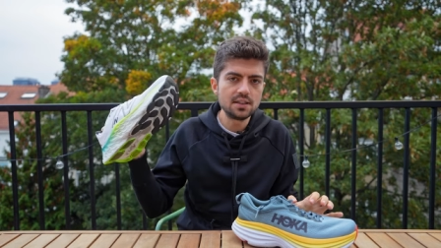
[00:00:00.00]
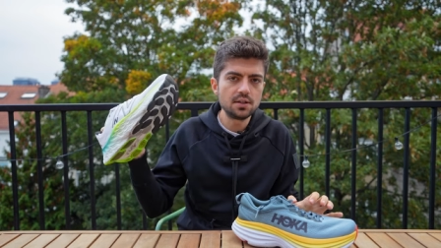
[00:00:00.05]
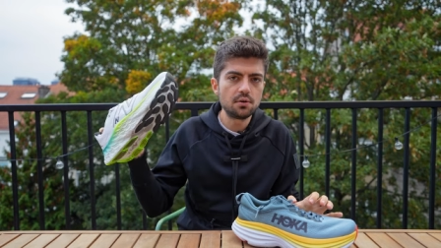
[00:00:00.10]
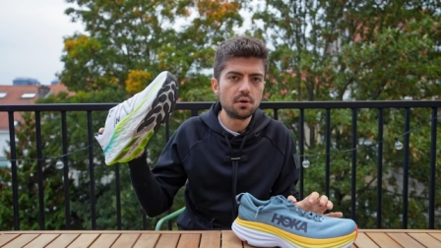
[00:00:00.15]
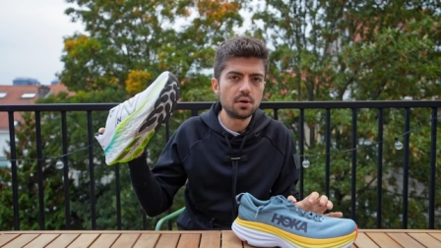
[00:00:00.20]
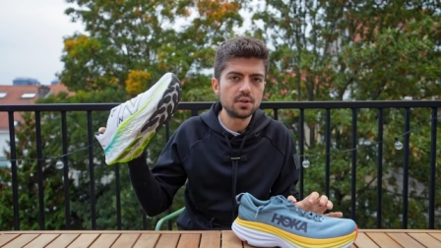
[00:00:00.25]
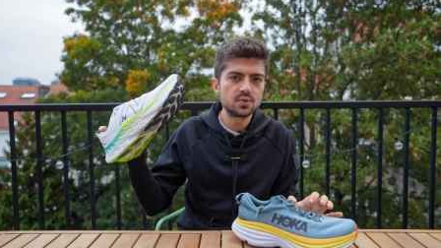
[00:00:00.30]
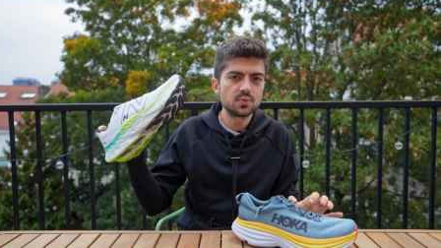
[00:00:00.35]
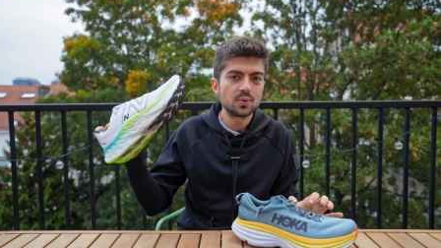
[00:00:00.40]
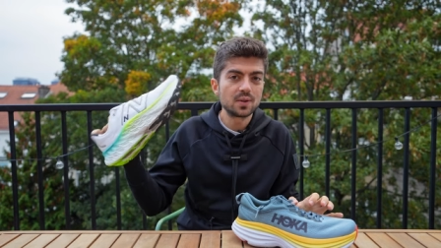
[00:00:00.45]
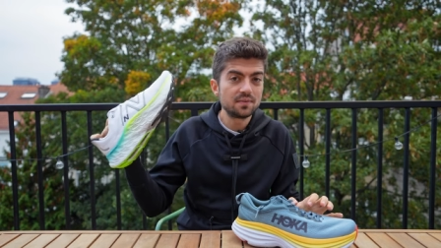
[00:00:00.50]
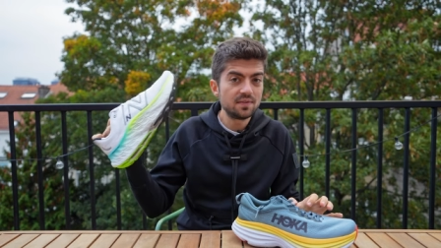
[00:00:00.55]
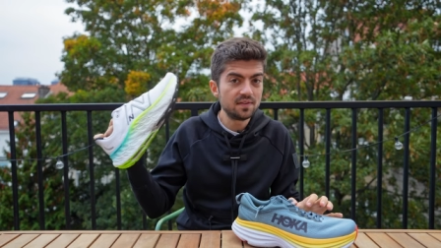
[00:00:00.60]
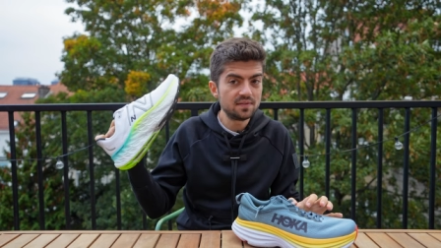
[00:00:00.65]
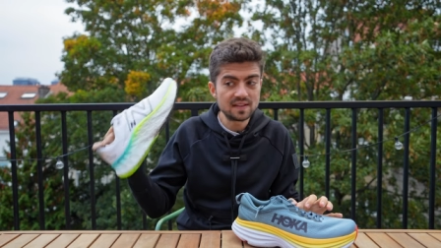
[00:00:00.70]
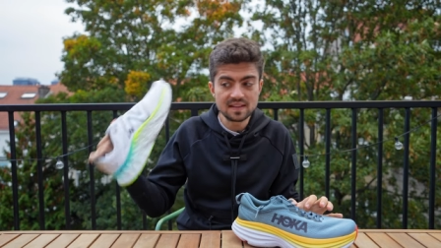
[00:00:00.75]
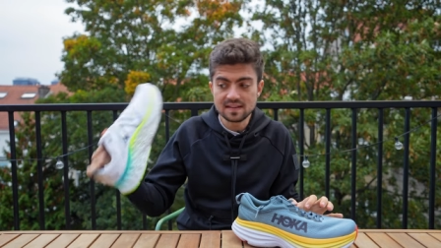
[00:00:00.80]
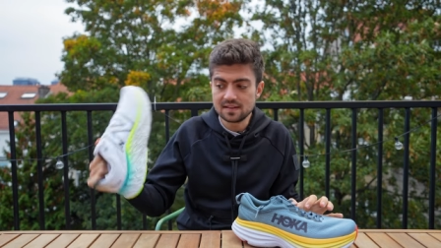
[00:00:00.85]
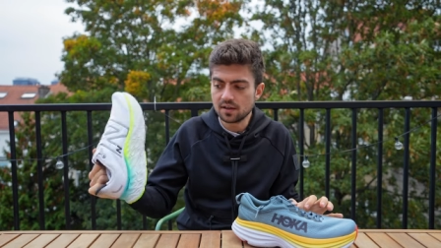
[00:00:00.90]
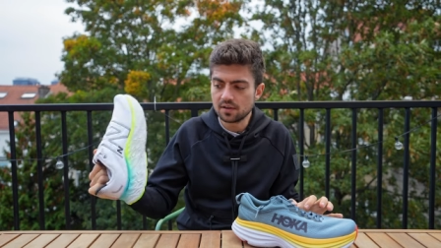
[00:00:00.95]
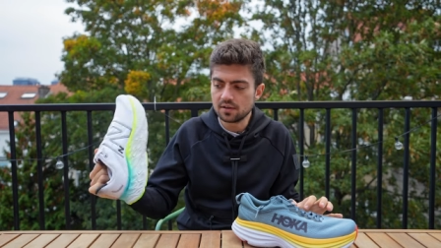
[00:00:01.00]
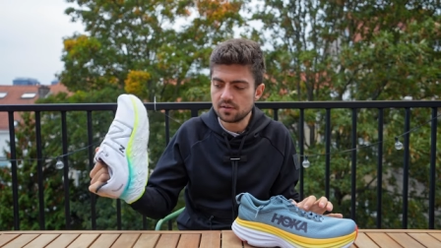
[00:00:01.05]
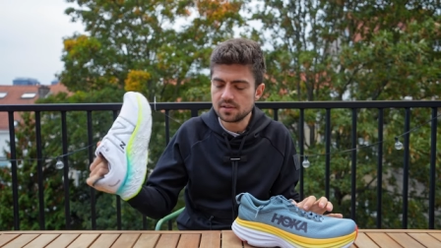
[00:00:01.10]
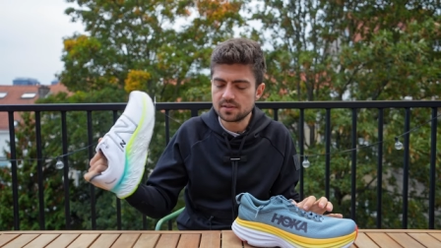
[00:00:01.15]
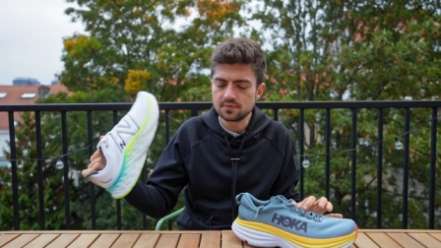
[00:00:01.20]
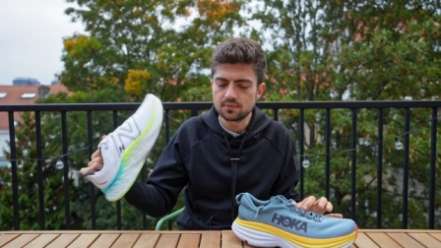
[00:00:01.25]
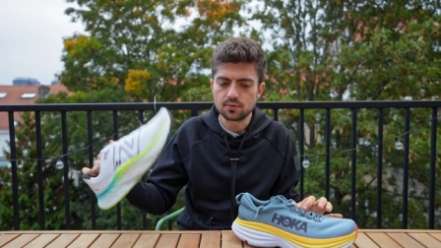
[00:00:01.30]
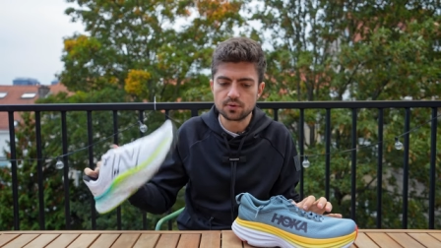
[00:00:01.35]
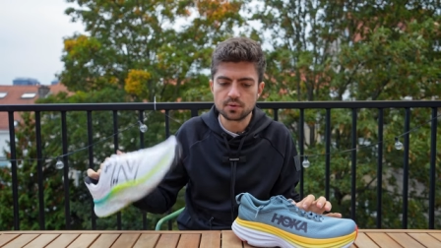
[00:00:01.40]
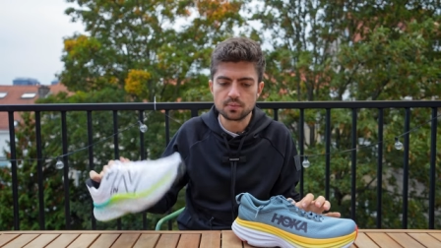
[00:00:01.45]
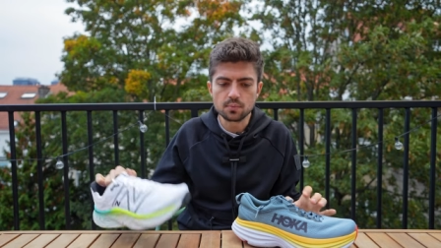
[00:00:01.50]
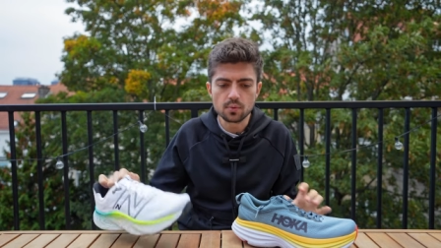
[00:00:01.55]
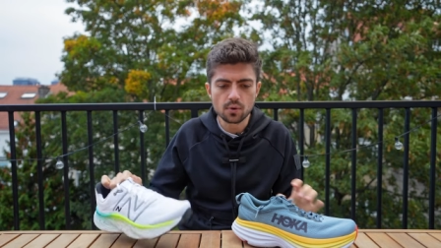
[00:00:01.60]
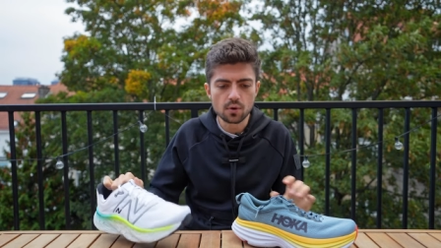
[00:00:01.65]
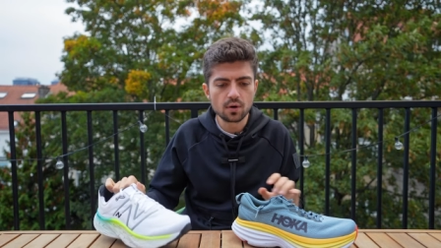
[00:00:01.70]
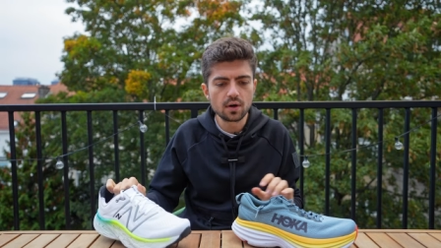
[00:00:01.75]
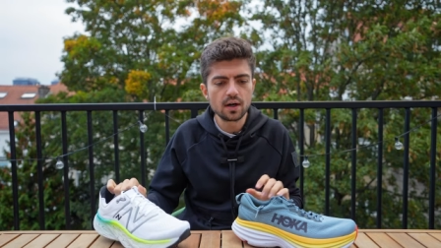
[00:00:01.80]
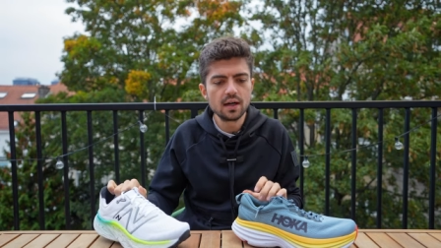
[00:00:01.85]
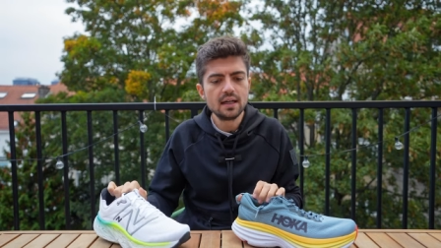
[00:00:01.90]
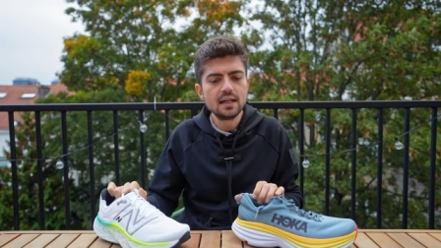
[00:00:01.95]
euros, $150 for the
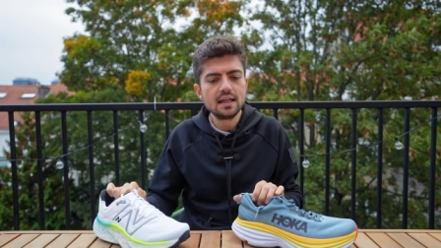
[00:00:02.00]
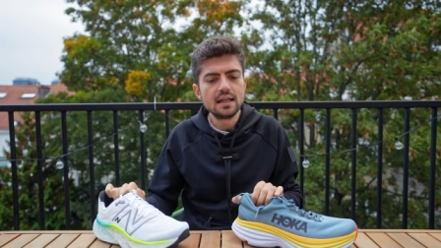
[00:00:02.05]
More,